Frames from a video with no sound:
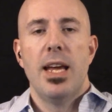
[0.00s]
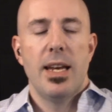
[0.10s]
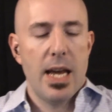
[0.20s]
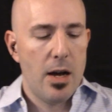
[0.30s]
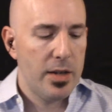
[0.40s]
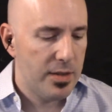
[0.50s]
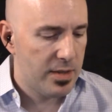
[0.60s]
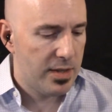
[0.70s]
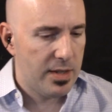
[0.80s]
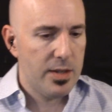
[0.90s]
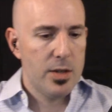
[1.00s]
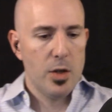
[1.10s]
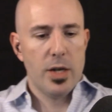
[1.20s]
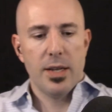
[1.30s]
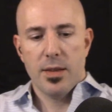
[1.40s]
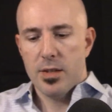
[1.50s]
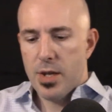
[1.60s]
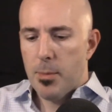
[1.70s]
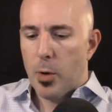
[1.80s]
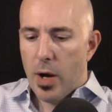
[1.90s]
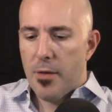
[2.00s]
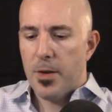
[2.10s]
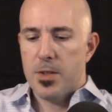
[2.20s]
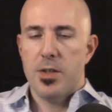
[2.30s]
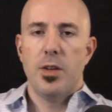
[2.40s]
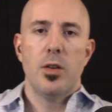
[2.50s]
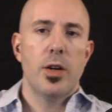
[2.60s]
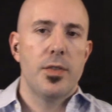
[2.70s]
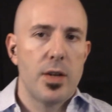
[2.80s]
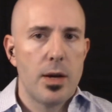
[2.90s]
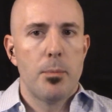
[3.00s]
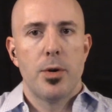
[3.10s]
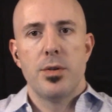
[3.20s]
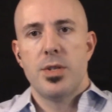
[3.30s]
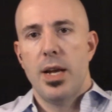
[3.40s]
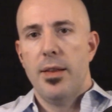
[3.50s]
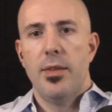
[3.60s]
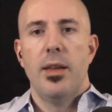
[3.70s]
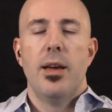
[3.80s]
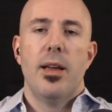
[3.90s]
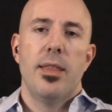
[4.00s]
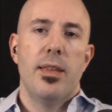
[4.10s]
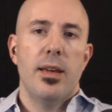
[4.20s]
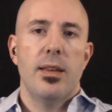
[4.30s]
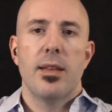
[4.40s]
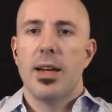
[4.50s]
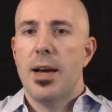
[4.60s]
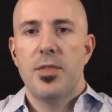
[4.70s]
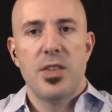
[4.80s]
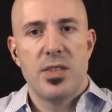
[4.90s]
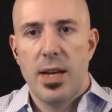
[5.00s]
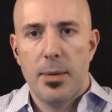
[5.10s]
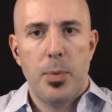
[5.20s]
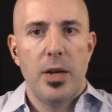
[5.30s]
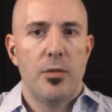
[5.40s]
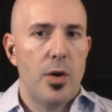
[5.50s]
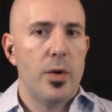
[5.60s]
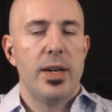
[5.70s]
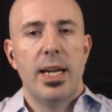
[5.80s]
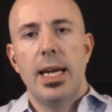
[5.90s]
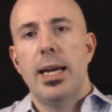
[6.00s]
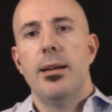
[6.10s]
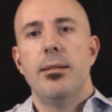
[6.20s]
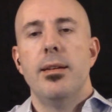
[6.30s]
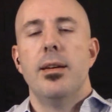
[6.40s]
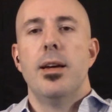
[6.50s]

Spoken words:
Now, you look at the demographics and you look at the numbers, and the left is not being voted in.